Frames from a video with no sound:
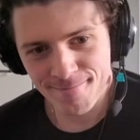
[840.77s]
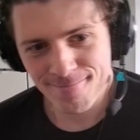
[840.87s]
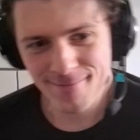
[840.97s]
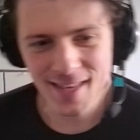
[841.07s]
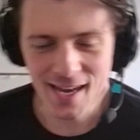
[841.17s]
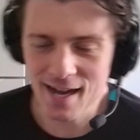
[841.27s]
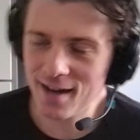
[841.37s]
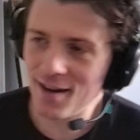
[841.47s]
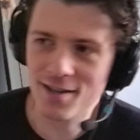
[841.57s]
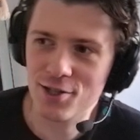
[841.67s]
Yeah,
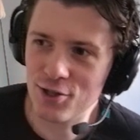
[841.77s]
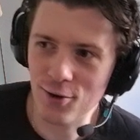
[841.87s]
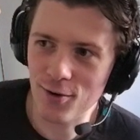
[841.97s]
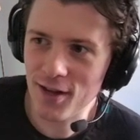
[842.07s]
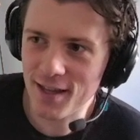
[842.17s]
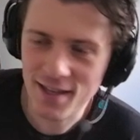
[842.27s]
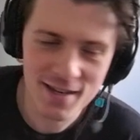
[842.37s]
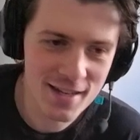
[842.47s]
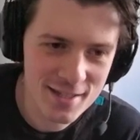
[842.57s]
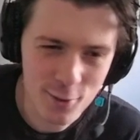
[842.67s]
I just don't like it.
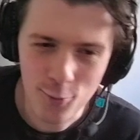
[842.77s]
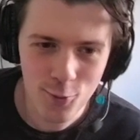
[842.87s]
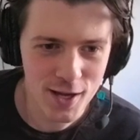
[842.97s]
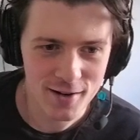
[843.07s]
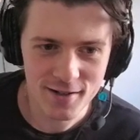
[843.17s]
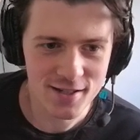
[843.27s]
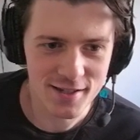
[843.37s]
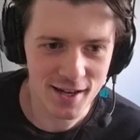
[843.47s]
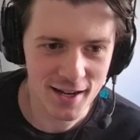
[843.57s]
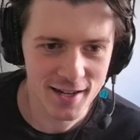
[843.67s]
It's a weird
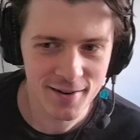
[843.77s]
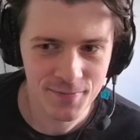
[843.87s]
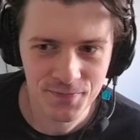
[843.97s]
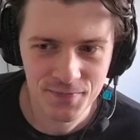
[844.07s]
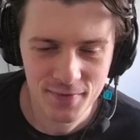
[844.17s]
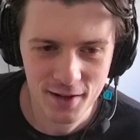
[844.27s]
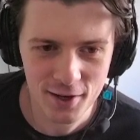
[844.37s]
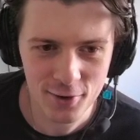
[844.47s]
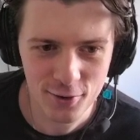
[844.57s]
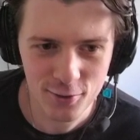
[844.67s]
design. I
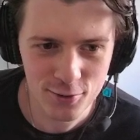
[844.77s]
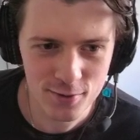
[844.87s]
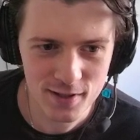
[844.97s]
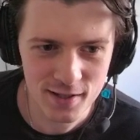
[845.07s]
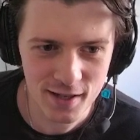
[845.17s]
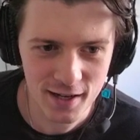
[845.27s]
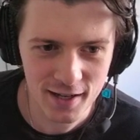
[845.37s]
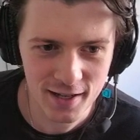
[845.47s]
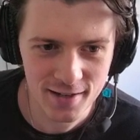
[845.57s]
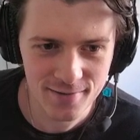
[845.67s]
don't know who's designing
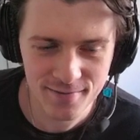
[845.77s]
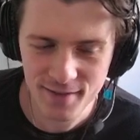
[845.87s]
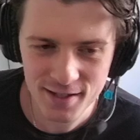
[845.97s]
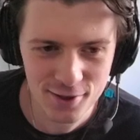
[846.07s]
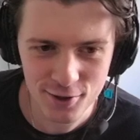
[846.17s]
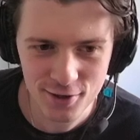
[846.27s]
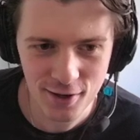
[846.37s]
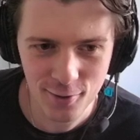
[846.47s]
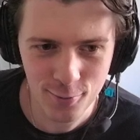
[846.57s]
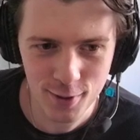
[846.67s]
it. It's just a
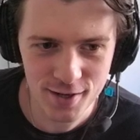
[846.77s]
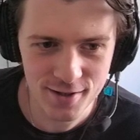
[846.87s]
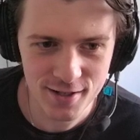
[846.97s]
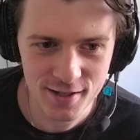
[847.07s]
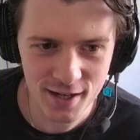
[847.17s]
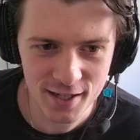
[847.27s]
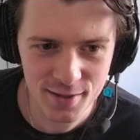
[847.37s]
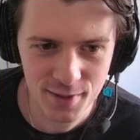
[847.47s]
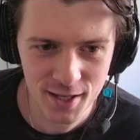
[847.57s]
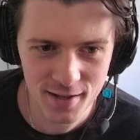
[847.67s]
weird design to
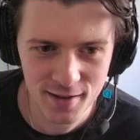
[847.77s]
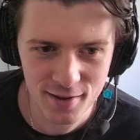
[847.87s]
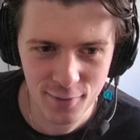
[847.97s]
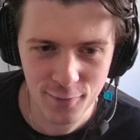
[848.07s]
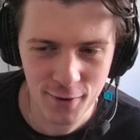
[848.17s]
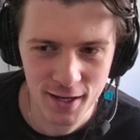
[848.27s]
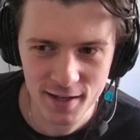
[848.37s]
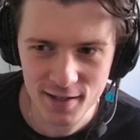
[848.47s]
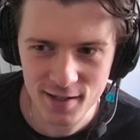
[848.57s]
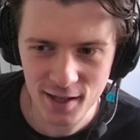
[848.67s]
me. The fight
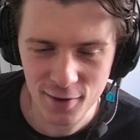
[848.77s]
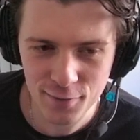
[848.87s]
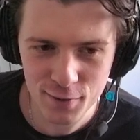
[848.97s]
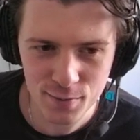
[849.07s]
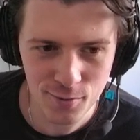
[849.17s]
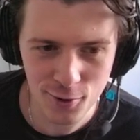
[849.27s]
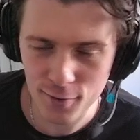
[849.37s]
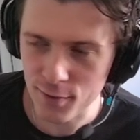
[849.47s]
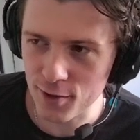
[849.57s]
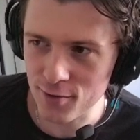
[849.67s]
itself is more of
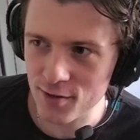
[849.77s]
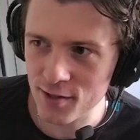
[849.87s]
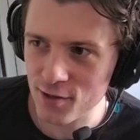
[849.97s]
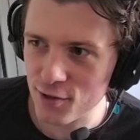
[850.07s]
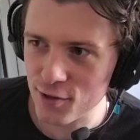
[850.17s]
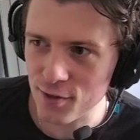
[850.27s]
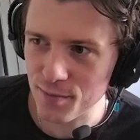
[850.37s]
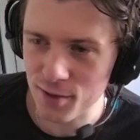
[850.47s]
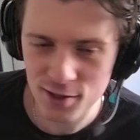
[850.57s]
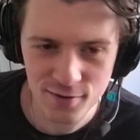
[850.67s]
a nuisance, just a
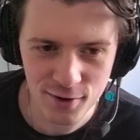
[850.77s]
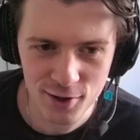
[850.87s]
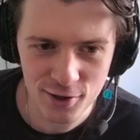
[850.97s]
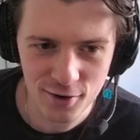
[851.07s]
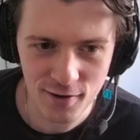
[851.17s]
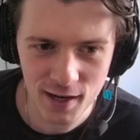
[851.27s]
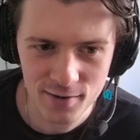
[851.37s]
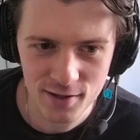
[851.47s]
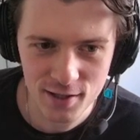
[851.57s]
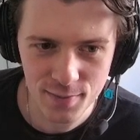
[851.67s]
bunch of underground
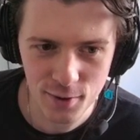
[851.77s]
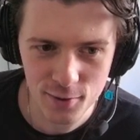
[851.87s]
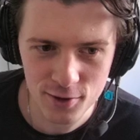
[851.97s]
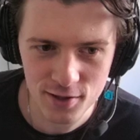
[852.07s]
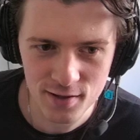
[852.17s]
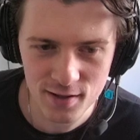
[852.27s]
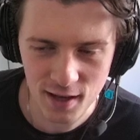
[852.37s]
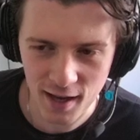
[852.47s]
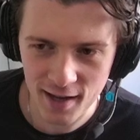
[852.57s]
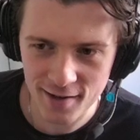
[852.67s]
explosions
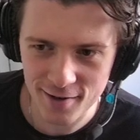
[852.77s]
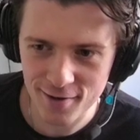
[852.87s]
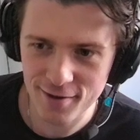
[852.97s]
and